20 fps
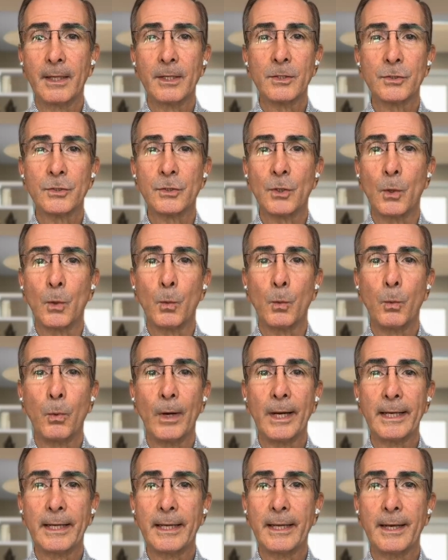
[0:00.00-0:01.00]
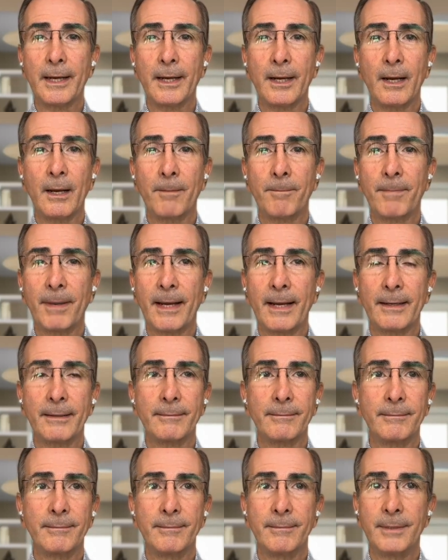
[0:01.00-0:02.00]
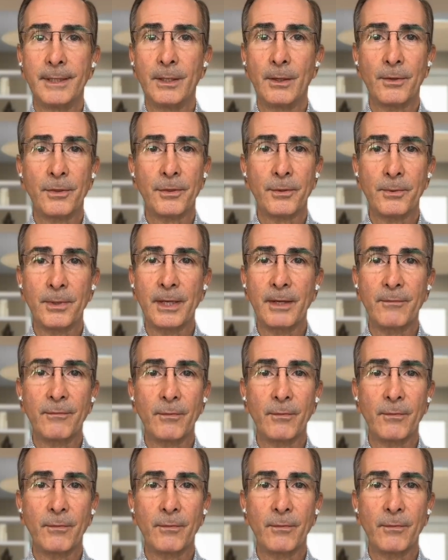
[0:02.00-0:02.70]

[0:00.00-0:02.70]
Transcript: So waking up at 3,